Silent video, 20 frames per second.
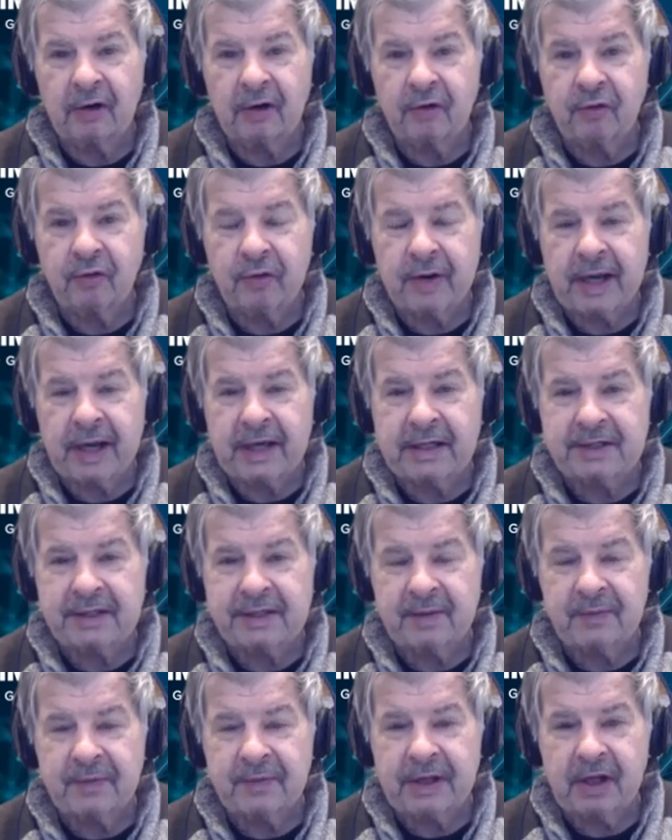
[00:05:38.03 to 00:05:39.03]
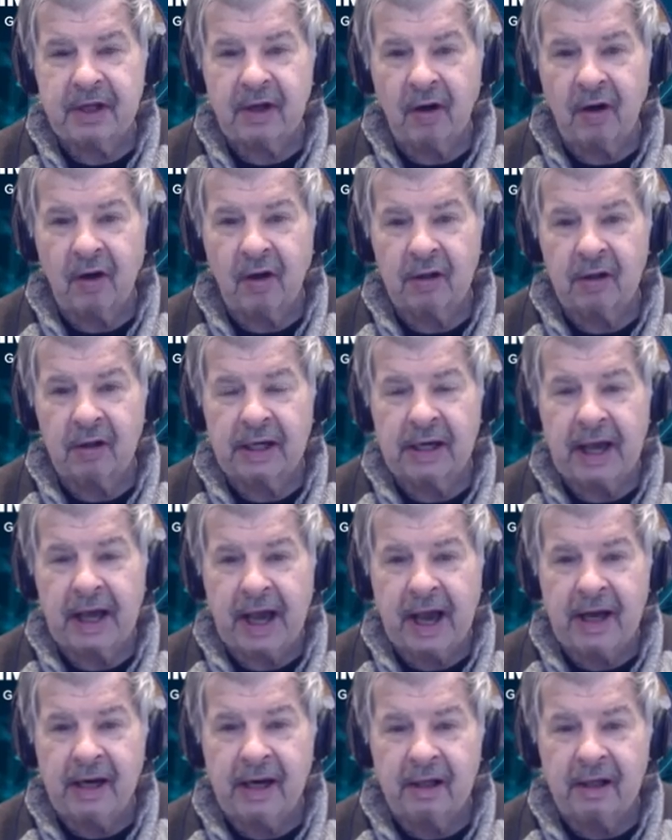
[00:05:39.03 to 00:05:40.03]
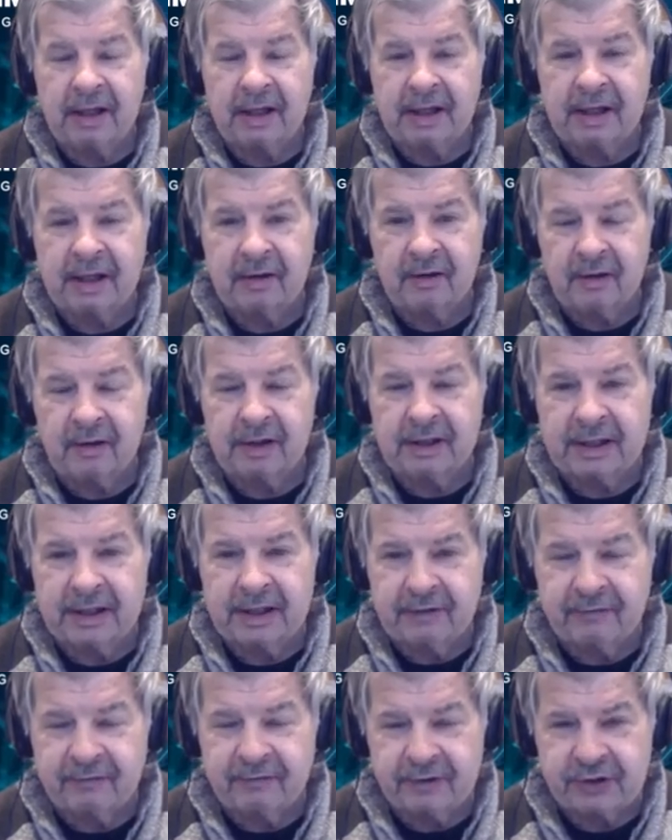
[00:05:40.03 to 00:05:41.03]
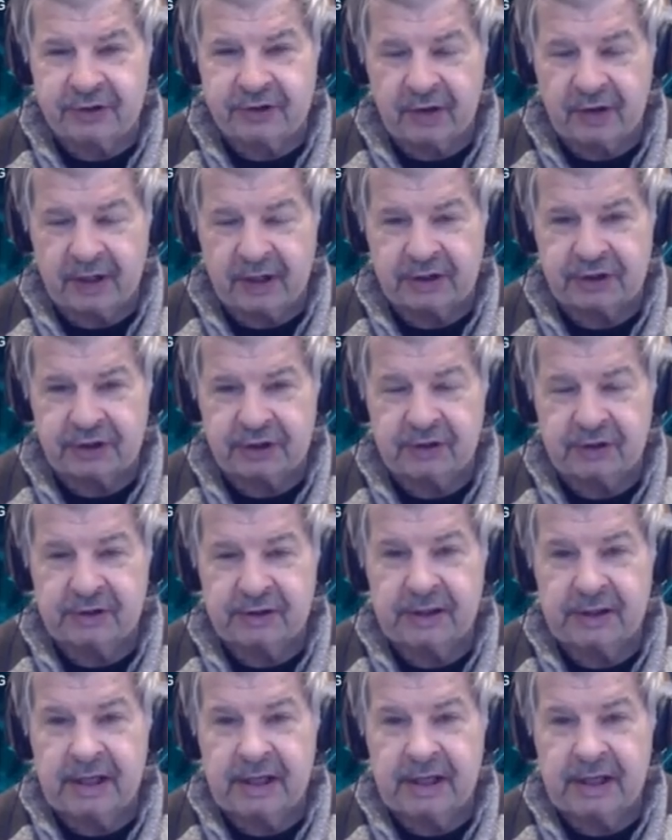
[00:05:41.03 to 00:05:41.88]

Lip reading: create something called an analytical infrastructure.